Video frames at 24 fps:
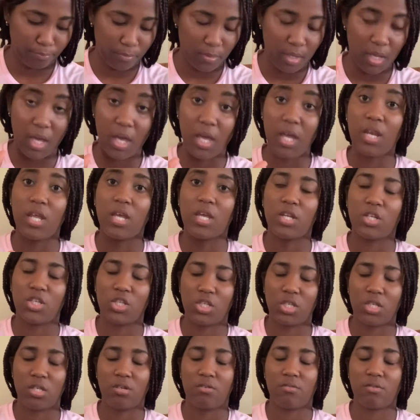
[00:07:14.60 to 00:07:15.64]

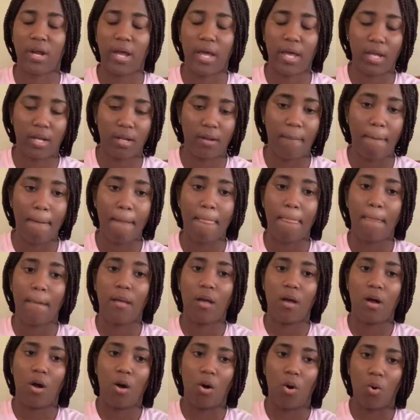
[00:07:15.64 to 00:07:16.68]
NHD, right?
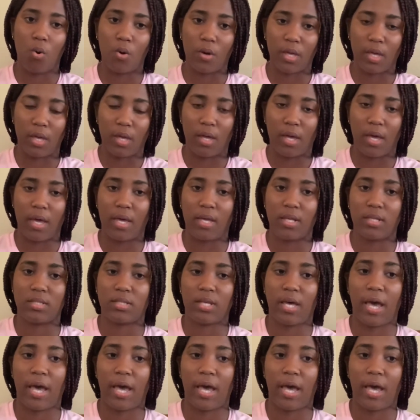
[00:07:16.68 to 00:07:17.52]
Okay guys,